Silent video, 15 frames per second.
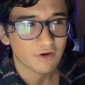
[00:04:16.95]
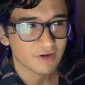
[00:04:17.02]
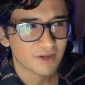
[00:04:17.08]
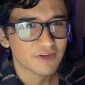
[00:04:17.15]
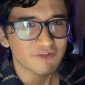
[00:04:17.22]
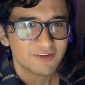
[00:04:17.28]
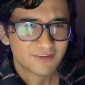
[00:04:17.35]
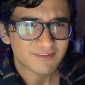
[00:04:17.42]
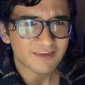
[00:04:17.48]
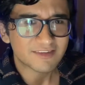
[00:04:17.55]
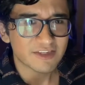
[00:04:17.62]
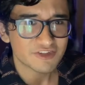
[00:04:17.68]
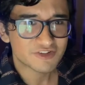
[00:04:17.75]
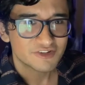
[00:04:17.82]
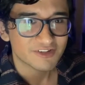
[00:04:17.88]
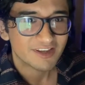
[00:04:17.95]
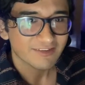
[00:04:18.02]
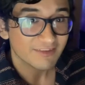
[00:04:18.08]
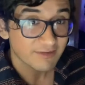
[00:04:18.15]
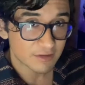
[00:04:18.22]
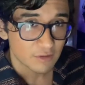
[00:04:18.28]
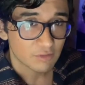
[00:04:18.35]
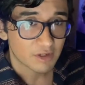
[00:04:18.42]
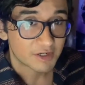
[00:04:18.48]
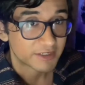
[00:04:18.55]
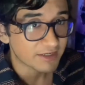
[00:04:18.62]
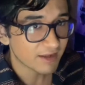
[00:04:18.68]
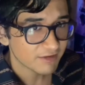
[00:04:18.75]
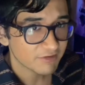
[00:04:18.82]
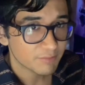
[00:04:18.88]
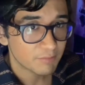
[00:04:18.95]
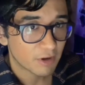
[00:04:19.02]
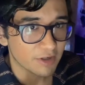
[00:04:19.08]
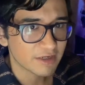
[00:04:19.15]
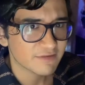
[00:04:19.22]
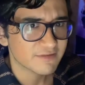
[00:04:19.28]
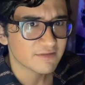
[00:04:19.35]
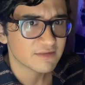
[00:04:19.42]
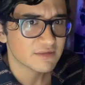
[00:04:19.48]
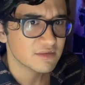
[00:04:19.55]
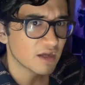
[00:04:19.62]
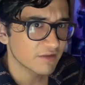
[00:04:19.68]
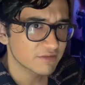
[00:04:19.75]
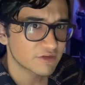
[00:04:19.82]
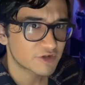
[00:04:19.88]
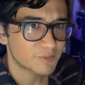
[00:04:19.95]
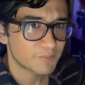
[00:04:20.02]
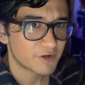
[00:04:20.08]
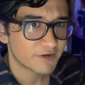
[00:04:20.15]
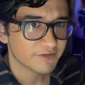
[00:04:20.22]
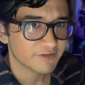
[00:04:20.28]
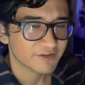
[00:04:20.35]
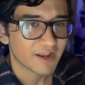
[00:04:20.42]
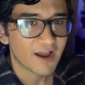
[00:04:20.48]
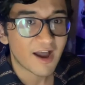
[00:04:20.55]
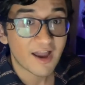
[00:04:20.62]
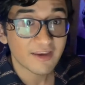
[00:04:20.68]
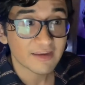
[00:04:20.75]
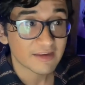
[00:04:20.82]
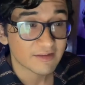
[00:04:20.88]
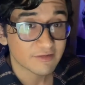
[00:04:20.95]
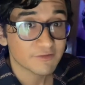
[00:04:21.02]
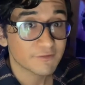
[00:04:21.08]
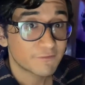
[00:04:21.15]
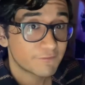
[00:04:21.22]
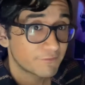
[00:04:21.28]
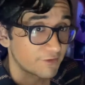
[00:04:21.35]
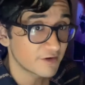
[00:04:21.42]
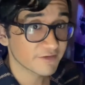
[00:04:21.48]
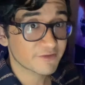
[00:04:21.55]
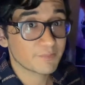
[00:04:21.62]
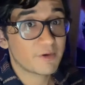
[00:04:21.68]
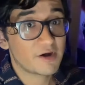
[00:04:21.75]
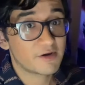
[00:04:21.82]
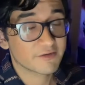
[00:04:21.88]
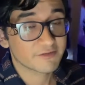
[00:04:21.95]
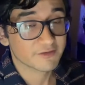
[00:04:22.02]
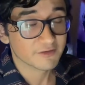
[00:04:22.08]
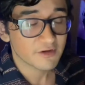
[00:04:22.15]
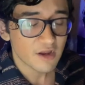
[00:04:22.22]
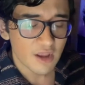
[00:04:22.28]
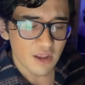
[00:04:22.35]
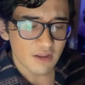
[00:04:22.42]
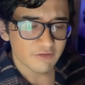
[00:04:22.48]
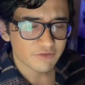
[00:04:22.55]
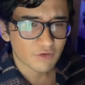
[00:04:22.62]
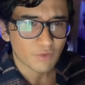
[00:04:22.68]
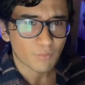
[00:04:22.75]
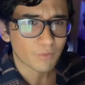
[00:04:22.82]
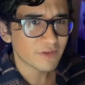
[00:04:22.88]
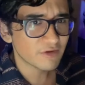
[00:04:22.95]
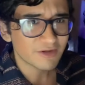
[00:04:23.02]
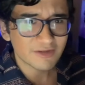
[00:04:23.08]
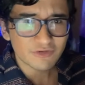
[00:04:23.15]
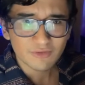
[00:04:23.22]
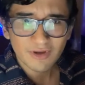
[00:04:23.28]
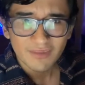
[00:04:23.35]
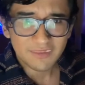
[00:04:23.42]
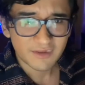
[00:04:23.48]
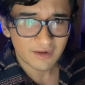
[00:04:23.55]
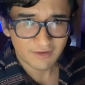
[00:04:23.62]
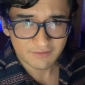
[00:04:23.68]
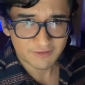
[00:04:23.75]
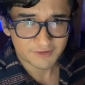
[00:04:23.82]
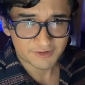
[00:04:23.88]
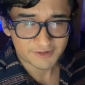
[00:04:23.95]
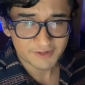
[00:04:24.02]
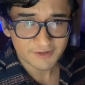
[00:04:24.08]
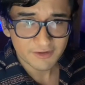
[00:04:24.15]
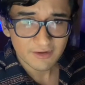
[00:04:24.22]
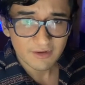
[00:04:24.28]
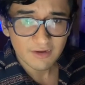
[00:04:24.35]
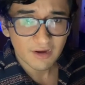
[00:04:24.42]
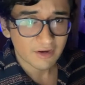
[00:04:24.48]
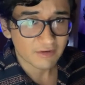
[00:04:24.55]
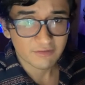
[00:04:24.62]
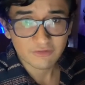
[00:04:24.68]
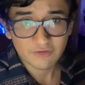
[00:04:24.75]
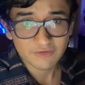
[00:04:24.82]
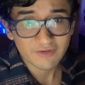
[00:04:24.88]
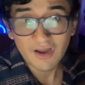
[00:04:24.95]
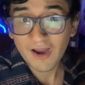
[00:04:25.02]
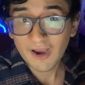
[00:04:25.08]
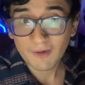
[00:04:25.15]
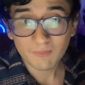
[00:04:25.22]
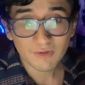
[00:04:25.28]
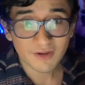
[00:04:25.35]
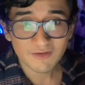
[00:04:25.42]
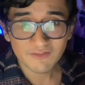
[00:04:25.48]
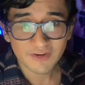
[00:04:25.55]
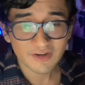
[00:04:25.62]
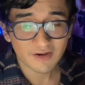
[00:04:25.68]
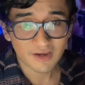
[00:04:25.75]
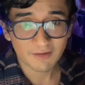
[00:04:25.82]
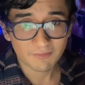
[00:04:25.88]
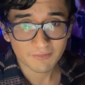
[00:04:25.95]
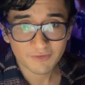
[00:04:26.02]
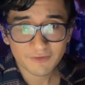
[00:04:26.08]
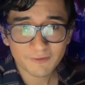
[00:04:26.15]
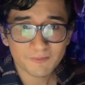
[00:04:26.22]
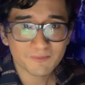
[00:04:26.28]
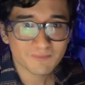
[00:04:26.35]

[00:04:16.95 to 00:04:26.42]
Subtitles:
Okay, you can say teacher, that's singular. Yes, but it's not third person. I is first person. So we don't need to add the S here. It's just I play video games.